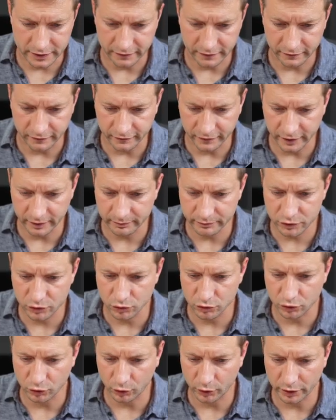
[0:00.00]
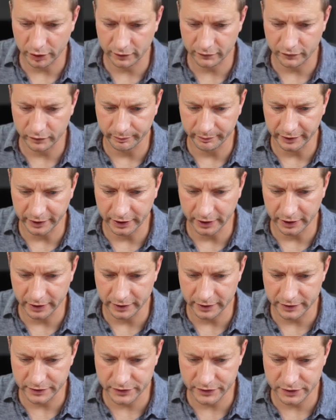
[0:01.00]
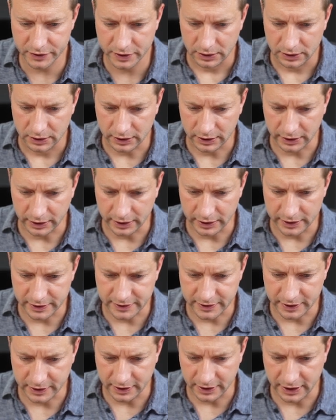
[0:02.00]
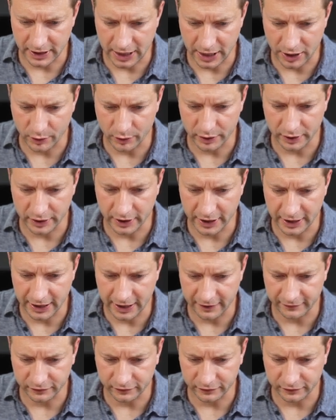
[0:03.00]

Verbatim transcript: a Vim tutorial for beginners and it's an hour and a half